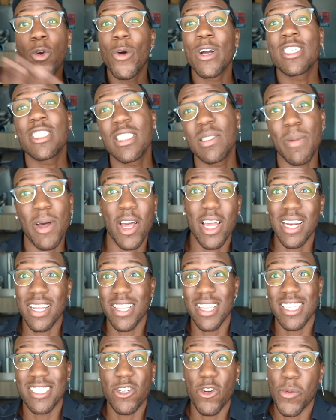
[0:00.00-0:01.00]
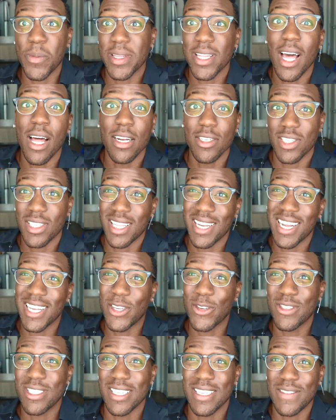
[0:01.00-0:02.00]
questions about any of the terminology that I
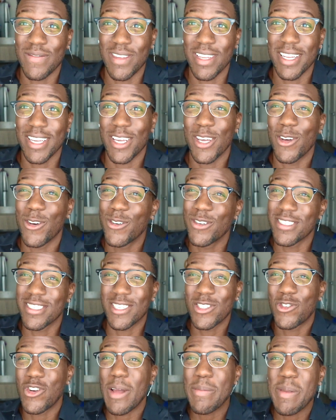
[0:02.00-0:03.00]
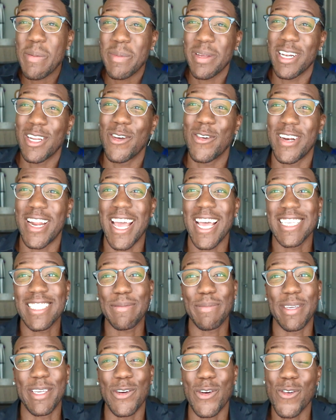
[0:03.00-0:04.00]
use in this video, just drop them below and ask
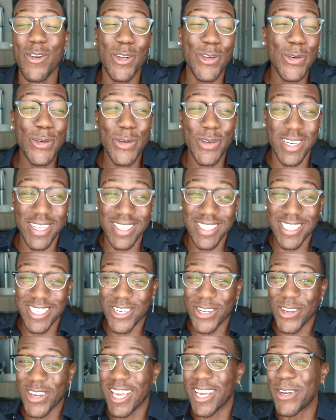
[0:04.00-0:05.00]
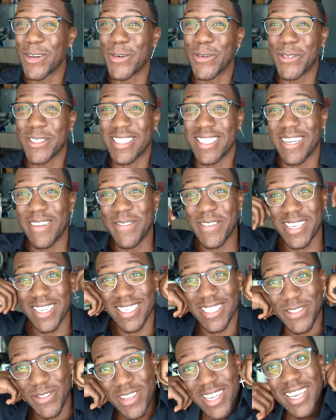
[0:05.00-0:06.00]
me, or Google it. You can Google stuff,
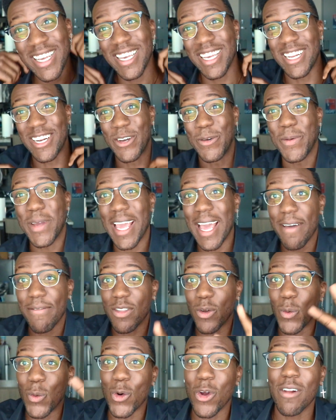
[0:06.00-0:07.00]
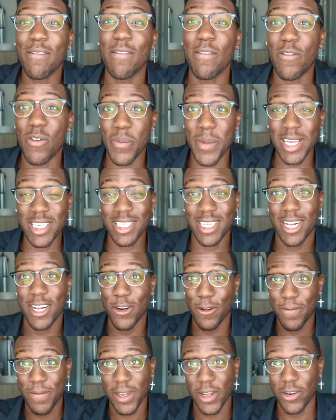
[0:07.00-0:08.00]
because we have the world of information at
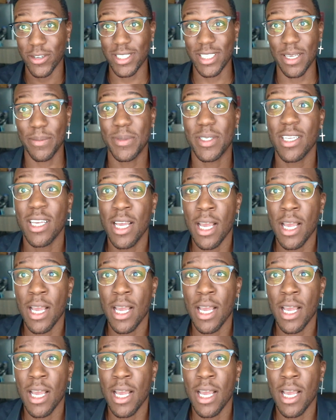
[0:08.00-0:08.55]
our fingertips.